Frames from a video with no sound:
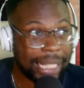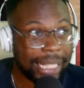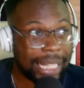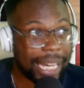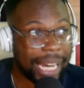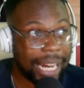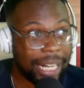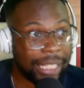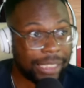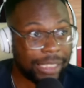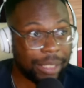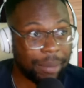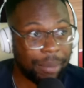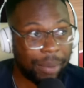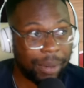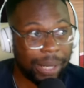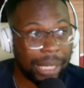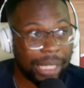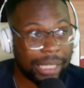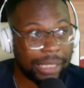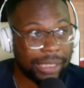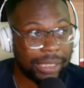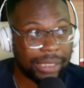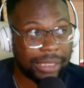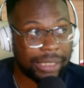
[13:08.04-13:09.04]
character,
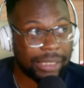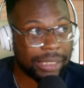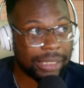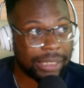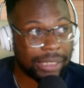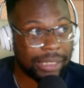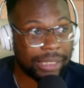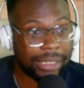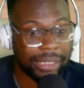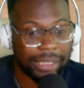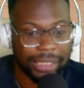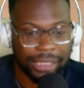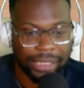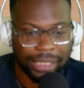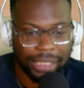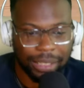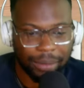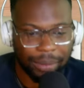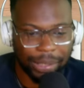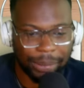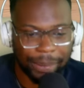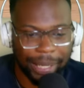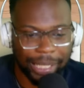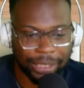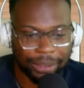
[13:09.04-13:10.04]
boy. What
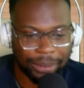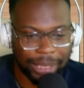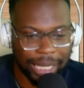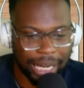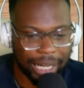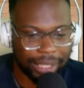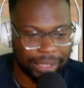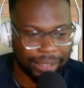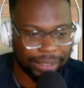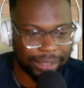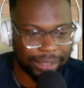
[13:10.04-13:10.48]
you about to do now?